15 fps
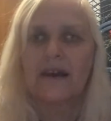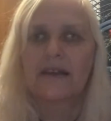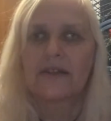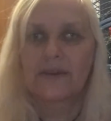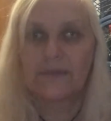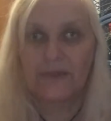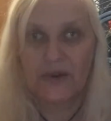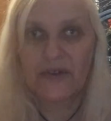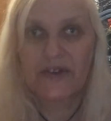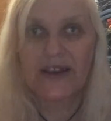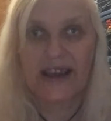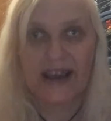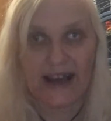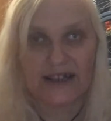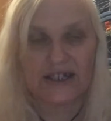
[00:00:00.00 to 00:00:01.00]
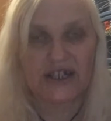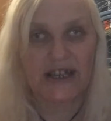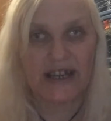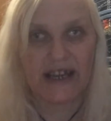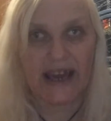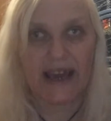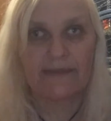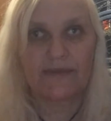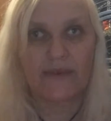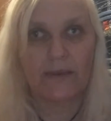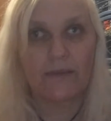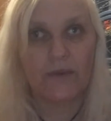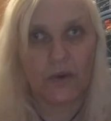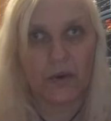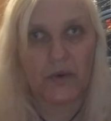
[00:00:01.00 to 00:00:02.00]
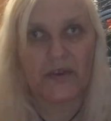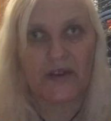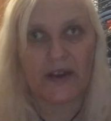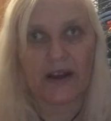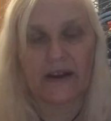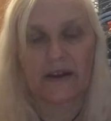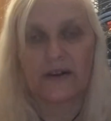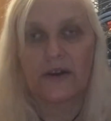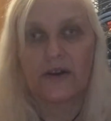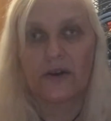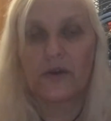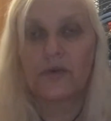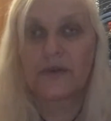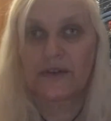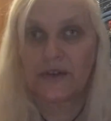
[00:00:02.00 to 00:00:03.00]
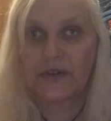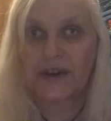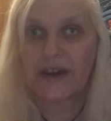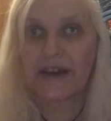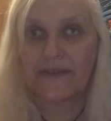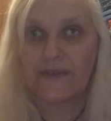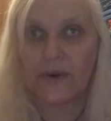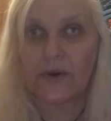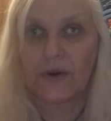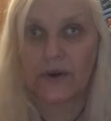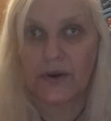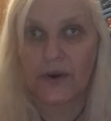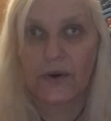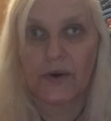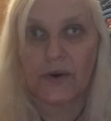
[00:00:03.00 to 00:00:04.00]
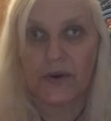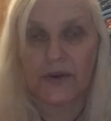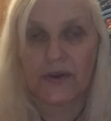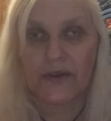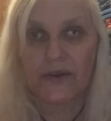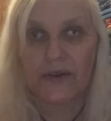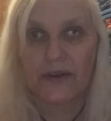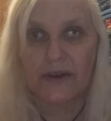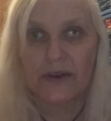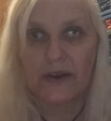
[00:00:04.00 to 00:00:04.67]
"The music actually came from Rosa, who was looking for her horse.